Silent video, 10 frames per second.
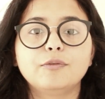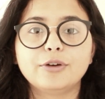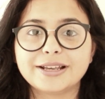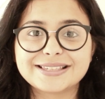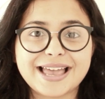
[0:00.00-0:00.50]

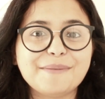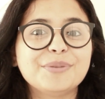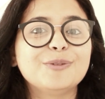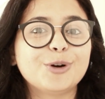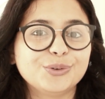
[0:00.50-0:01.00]
For
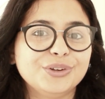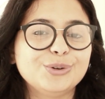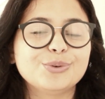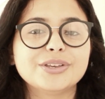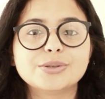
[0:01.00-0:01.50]
example, what
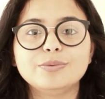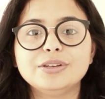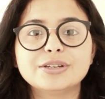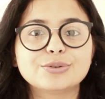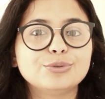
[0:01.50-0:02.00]
we do is
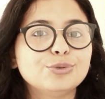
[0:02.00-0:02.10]
we just